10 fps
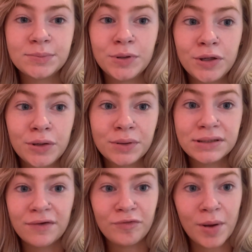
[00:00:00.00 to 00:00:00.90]
some new
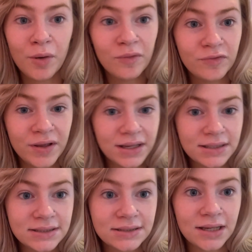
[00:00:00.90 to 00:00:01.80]
stuff for my
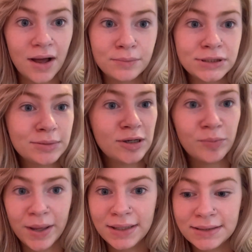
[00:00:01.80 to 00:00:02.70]
office, just some little
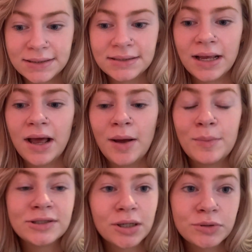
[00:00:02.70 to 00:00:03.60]
bits,
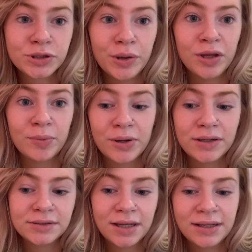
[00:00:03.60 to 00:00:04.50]
which I will show you
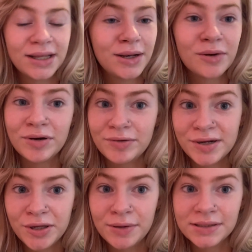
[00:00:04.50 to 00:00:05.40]
because I think they look really, really
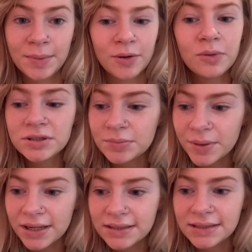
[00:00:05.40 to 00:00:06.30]
cute. Some like awesome
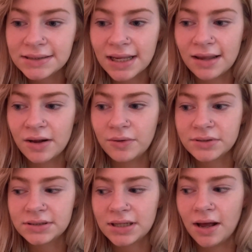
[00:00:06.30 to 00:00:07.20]
bits. And then I got
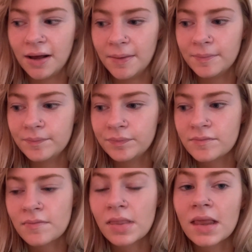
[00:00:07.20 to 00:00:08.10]
some
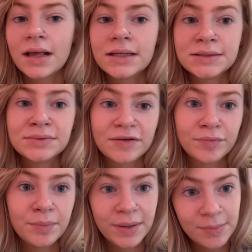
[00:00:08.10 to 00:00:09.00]
stuff for
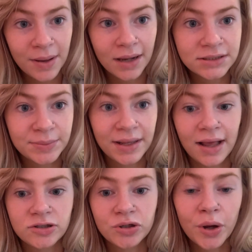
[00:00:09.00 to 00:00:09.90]
my beanbag, just something
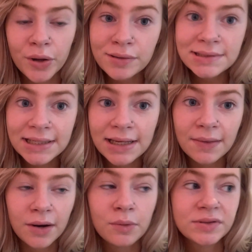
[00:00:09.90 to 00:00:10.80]
extra cozy. And
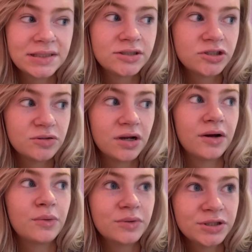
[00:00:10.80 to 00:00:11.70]
then I also
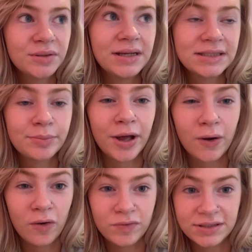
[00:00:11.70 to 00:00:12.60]
need to buy a
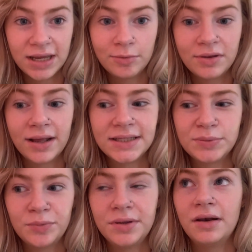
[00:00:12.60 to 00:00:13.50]
coffee table. That is
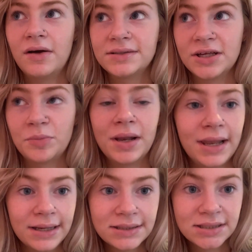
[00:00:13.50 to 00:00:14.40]
probably the last thing on my
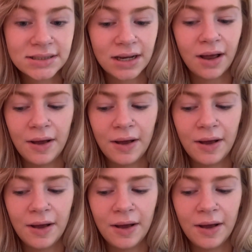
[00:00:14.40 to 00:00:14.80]
list.